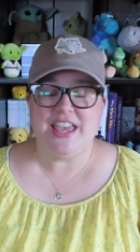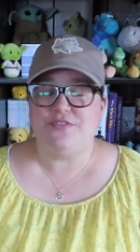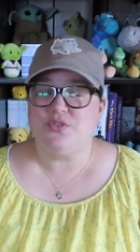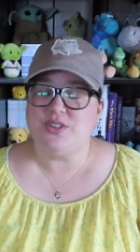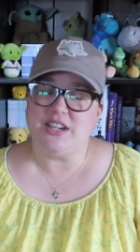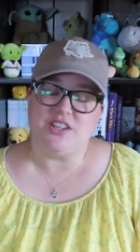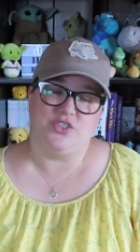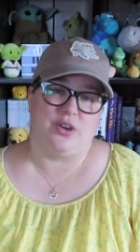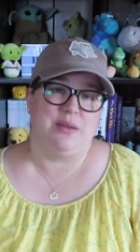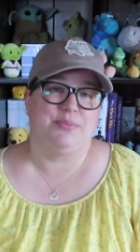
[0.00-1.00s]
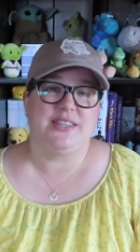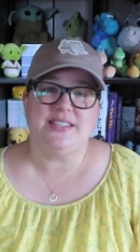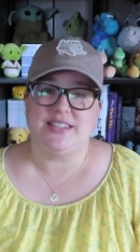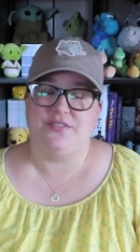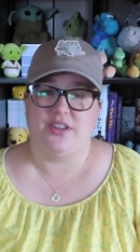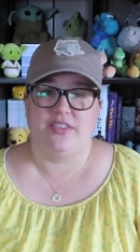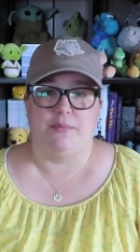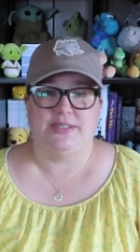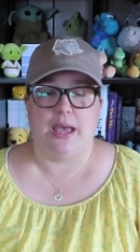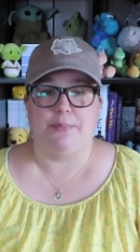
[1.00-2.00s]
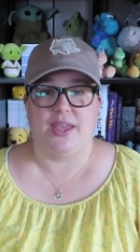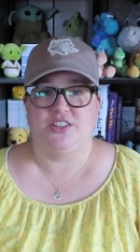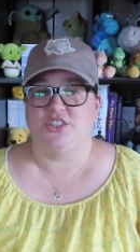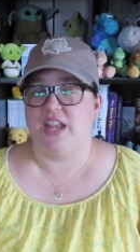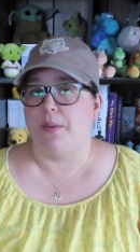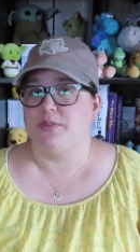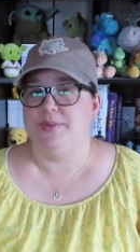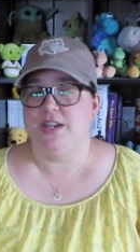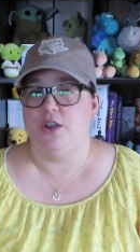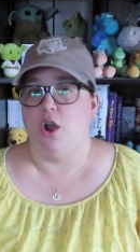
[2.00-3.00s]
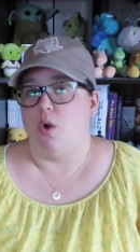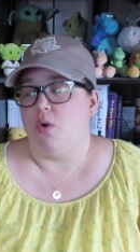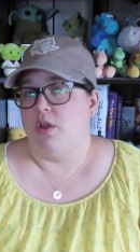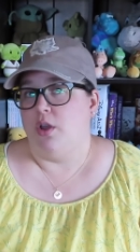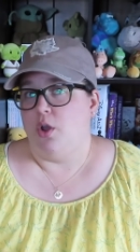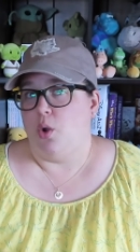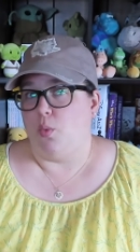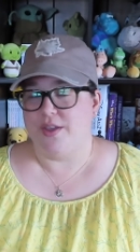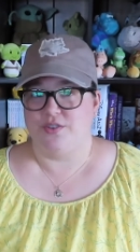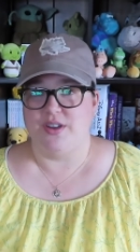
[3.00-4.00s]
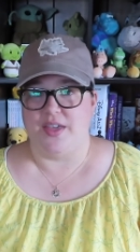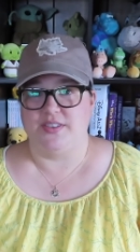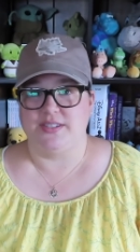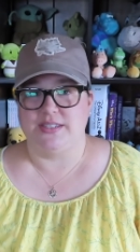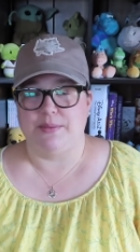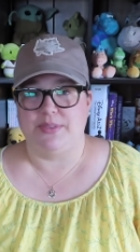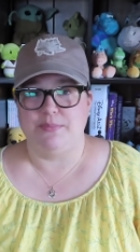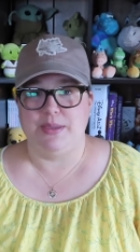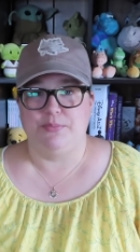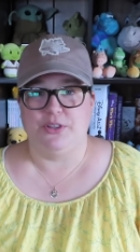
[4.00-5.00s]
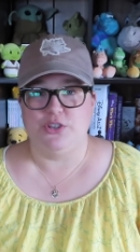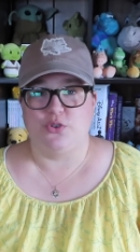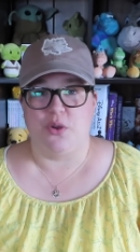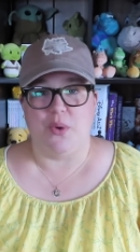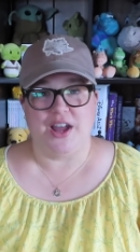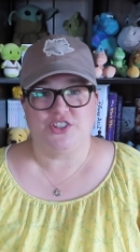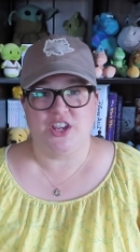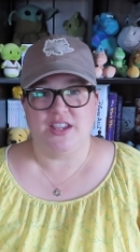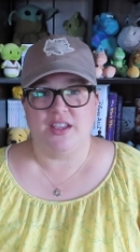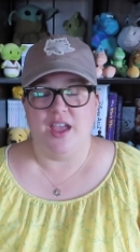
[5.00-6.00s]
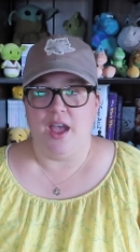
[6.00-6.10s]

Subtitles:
If you did enjoy it, please give it a thumbs up. It just helps me to know whether or not this is something people enjoy watching.